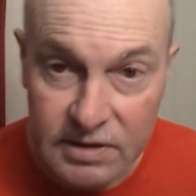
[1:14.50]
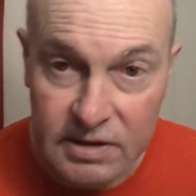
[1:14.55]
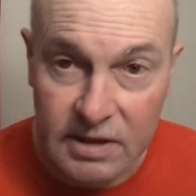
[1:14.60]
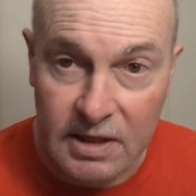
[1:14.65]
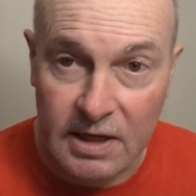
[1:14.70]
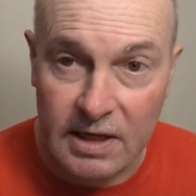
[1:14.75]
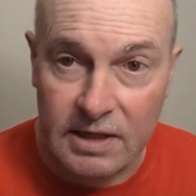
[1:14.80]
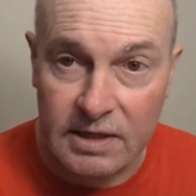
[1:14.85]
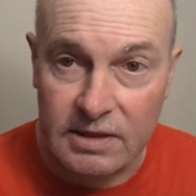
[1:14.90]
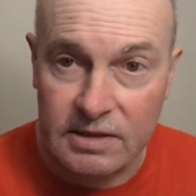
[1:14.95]
just
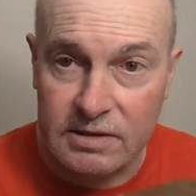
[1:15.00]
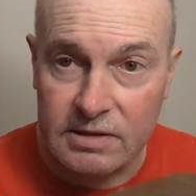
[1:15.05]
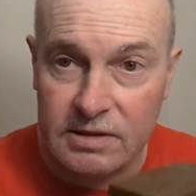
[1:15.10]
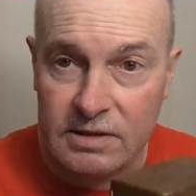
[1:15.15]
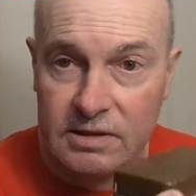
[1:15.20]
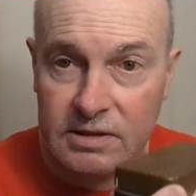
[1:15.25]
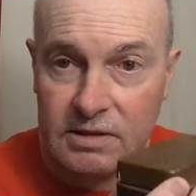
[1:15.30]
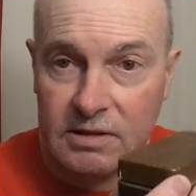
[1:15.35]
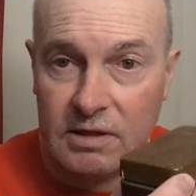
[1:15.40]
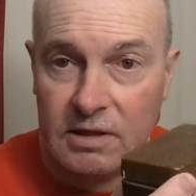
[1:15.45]
got it,
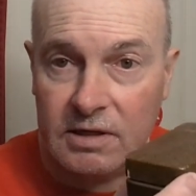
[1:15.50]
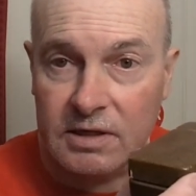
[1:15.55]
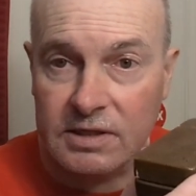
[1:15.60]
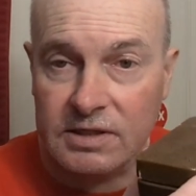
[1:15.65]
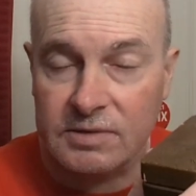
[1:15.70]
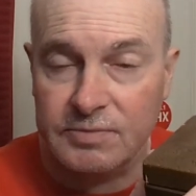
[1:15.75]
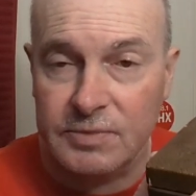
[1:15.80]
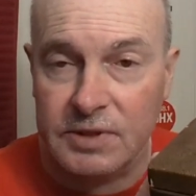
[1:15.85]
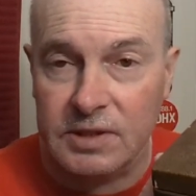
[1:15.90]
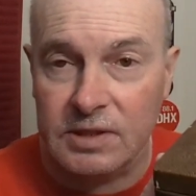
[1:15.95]
and it
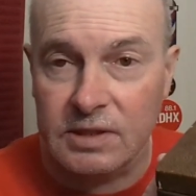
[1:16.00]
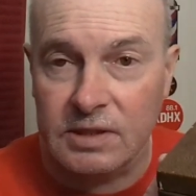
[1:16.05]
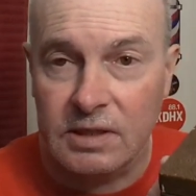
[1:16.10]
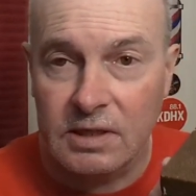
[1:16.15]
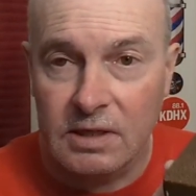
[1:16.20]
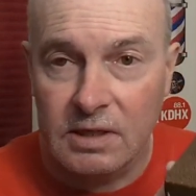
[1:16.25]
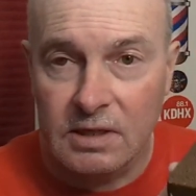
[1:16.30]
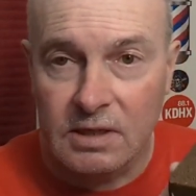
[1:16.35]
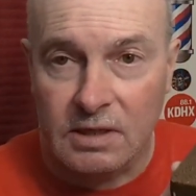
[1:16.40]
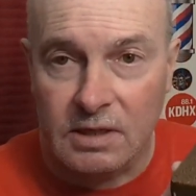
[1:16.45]
cost me
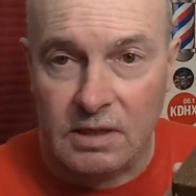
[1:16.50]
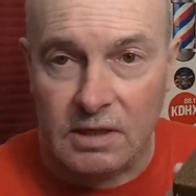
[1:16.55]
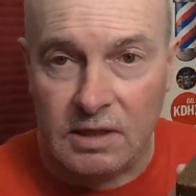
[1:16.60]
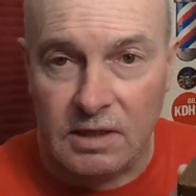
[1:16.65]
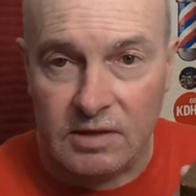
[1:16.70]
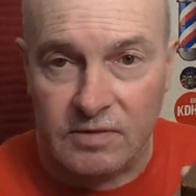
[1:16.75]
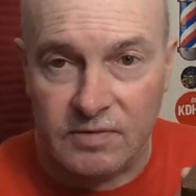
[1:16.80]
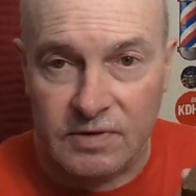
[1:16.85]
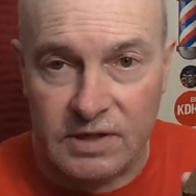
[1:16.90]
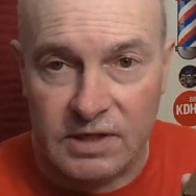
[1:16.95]

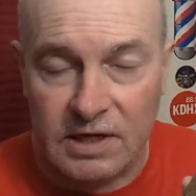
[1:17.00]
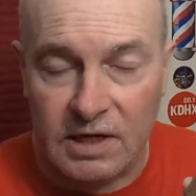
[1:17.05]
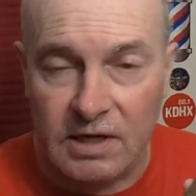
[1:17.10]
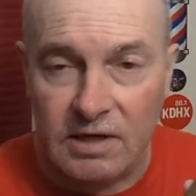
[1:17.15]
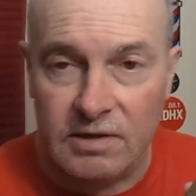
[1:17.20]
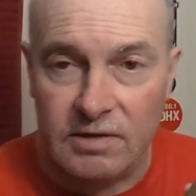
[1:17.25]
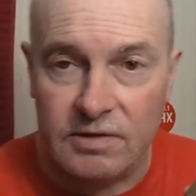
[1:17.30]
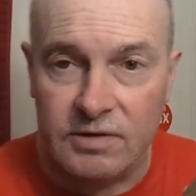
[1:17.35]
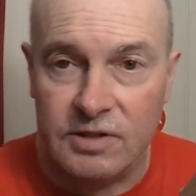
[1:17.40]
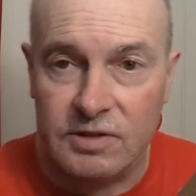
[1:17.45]

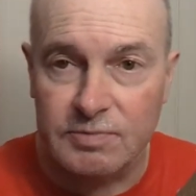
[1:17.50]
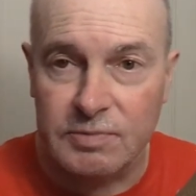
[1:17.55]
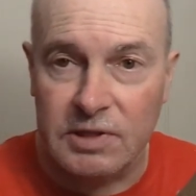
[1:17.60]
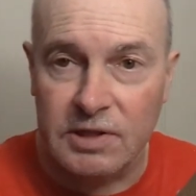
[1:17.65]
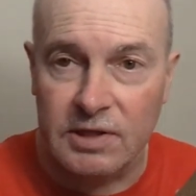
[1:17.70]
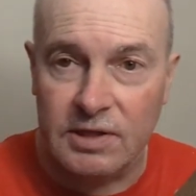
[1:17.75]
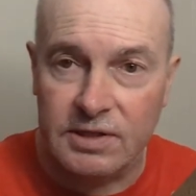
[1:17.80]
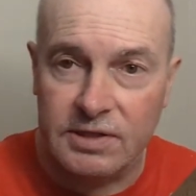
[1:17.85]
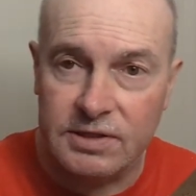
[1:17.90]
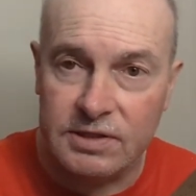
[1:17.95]
$100
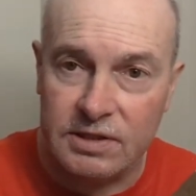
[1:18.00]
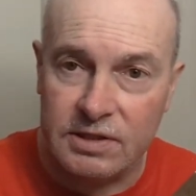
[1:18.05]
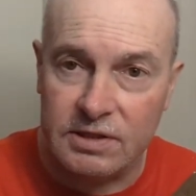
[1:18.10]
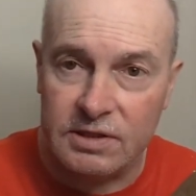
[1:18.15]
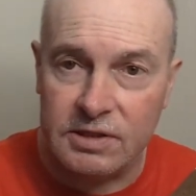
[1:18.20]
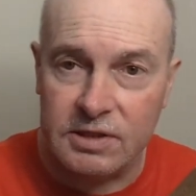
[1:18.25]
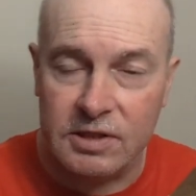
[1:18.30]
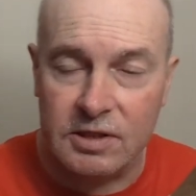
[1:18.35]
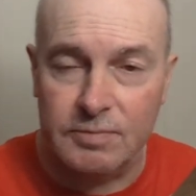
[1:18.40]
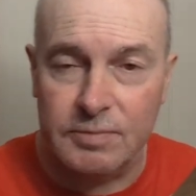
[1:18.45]
plus
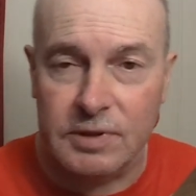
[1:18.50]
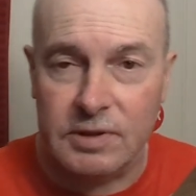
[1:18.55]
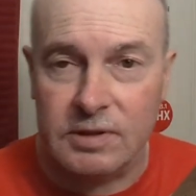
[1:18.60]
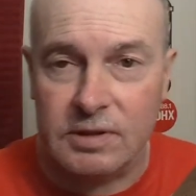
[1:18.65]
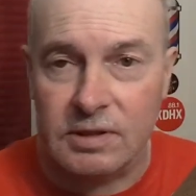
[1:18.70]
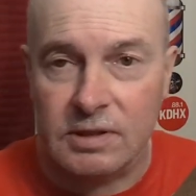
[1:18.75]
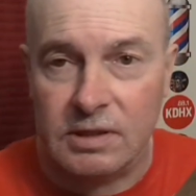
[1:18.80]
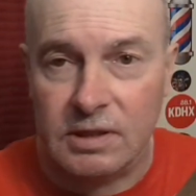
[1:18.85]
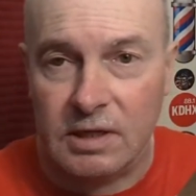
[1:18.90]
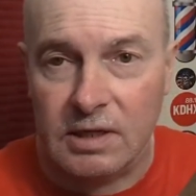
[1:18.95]

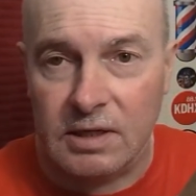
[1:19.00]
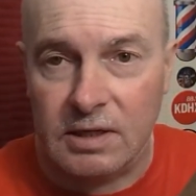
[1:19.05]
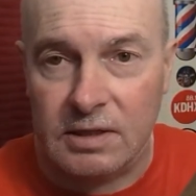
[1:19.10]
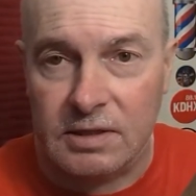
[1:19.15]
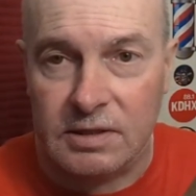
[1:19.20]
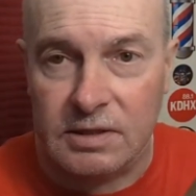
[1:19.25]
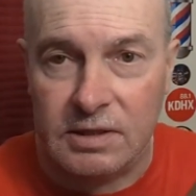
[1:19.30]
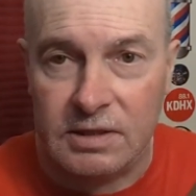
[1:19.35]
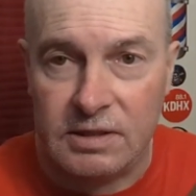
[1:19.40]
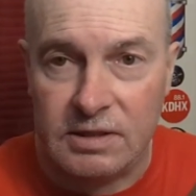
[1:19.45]
shipping
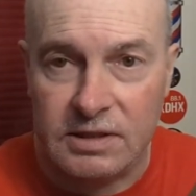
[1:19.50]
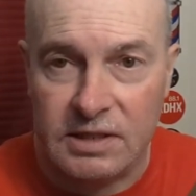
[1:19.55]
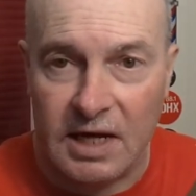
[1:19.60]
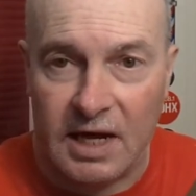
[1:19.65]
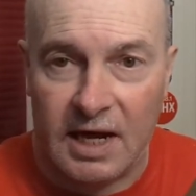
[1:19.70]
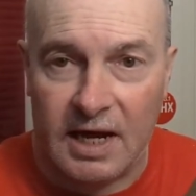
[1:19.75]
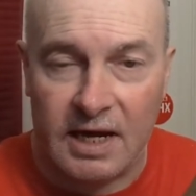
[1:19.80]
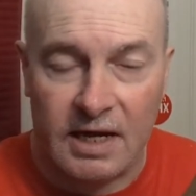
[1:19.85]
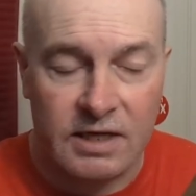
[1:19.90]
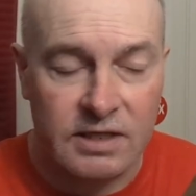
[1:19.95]
and
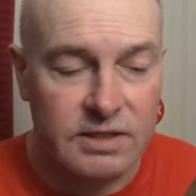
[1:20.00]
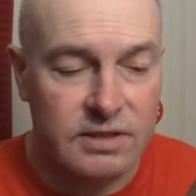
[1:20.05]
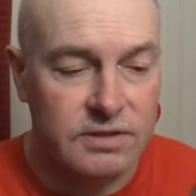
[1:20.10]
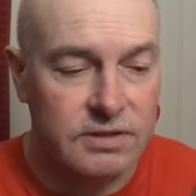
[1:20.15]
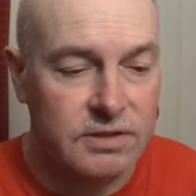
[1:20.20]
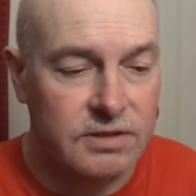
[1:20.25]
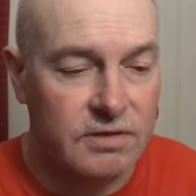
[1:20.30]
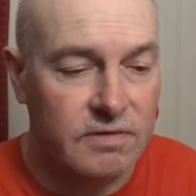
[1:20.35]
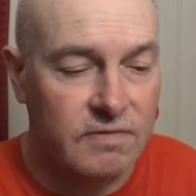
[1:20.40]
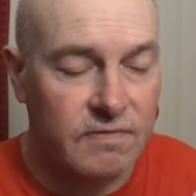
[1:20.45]
tax
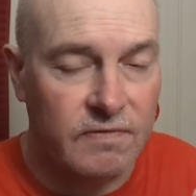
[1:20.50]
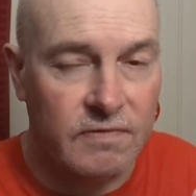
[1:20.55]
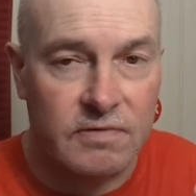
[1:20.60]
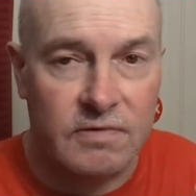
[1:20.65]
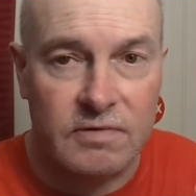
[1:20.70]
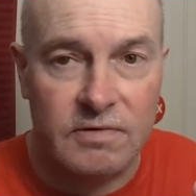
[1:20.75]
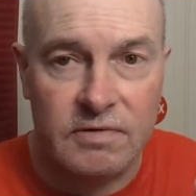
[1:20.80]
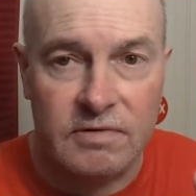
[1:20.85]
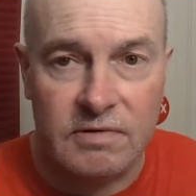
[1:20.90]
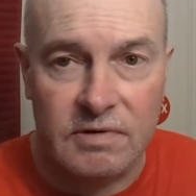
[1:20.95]
and so
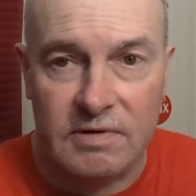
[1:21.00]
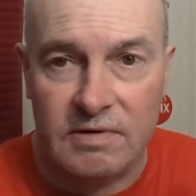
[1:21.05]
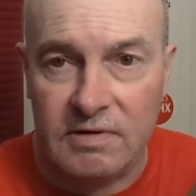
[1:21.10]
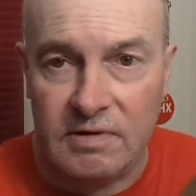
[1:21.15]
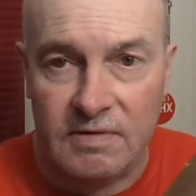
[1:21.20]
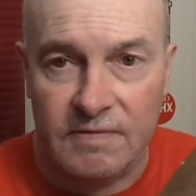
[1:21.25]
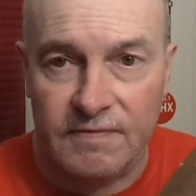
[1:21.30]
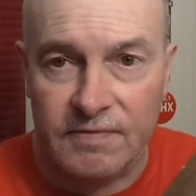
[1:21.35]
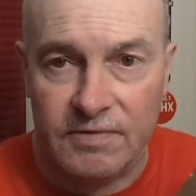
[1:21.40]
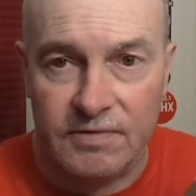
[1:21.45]
forth.
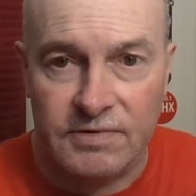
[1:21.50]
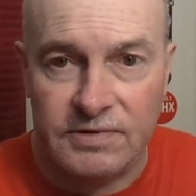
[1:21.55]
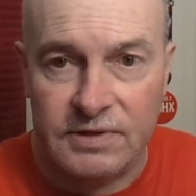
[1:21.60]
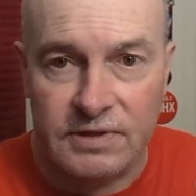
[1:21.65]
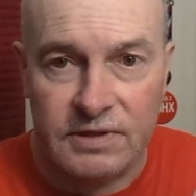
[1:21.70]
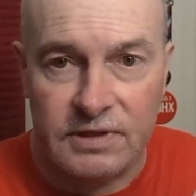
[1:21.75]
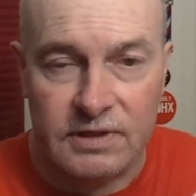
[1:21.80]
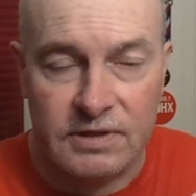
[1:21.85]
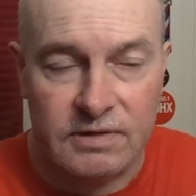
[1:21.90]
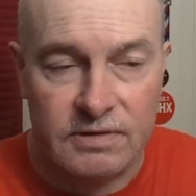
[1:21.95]
If there's
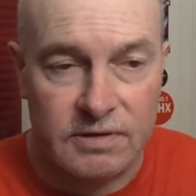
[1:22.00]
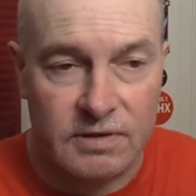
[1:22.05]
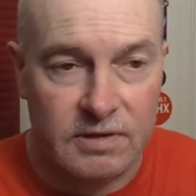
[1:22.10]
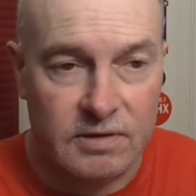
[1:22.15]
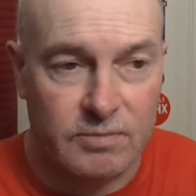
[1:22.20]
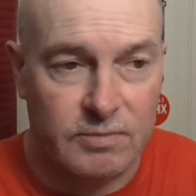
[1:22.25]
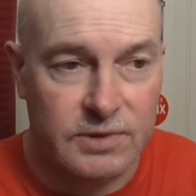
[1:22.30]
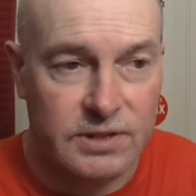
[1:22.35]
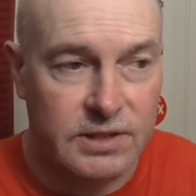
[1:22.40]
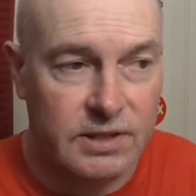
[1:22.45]

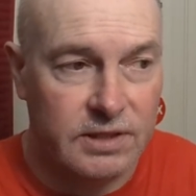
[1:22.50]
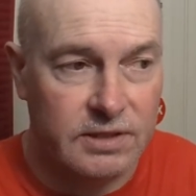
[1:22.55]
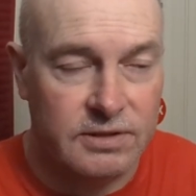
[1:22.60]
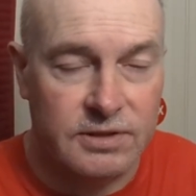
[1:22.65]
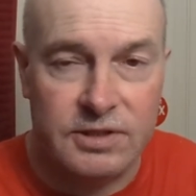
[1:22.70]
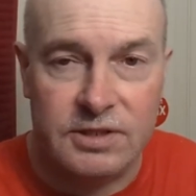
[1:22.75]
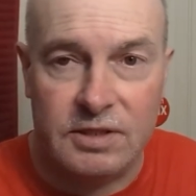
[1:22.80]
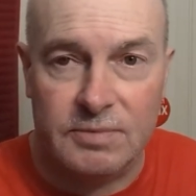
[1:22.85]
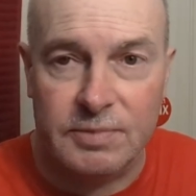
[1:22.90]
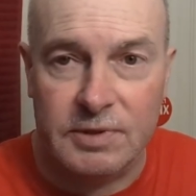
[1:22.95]
anything
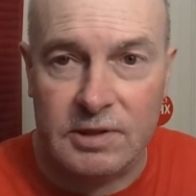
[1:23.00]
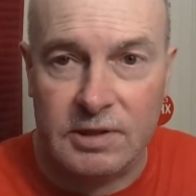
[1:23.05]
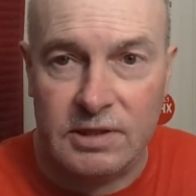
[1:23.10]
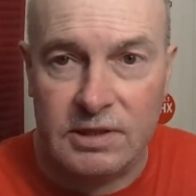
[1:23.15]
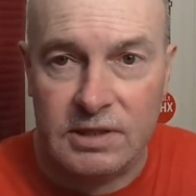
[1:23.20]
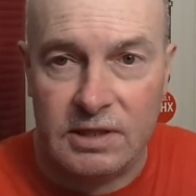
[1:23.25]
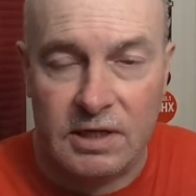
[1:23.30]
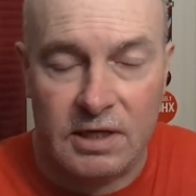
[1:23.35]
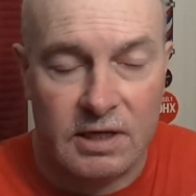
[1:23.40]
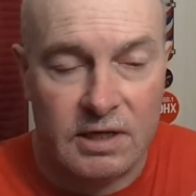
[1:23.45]
besides shipping
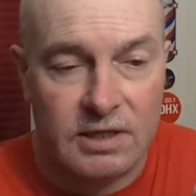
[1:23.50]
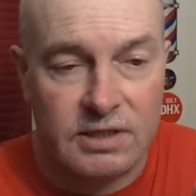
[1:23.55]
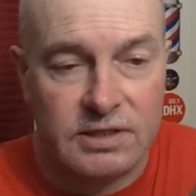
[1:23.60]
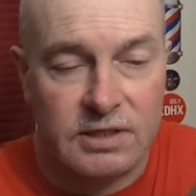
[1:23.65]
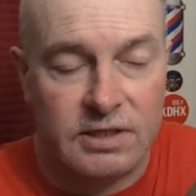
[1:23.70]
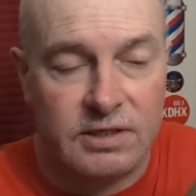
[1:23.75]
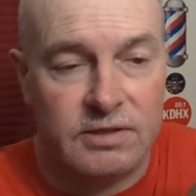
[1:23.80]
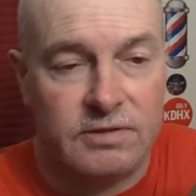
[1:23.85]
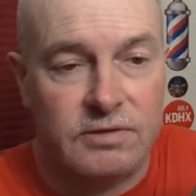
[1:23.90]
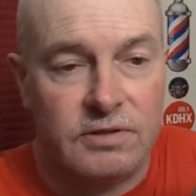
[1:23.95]
and tax,
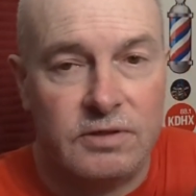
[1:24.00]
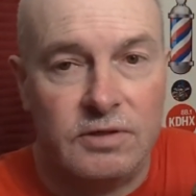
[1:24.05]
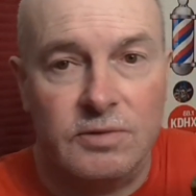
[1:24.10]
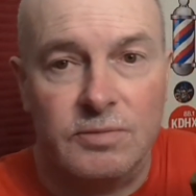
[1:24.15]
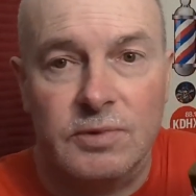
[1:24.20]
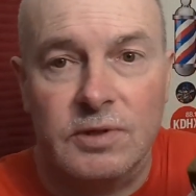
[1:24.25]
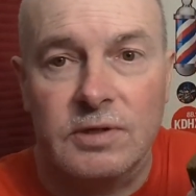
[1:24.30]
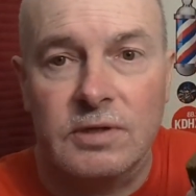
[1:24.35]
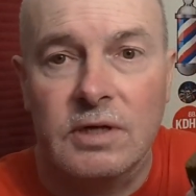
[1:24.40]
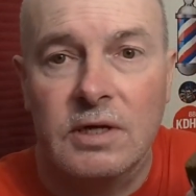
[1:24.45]
I don't
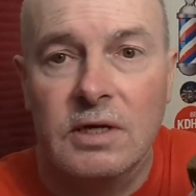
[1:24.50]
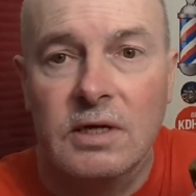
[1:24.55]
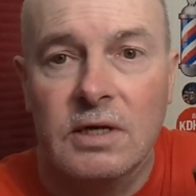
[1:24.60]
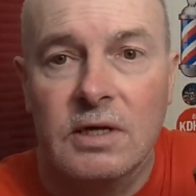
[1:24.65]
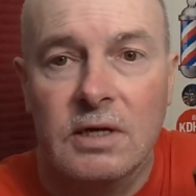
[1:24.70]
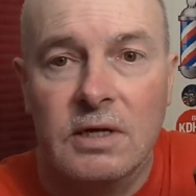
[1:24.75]
know. But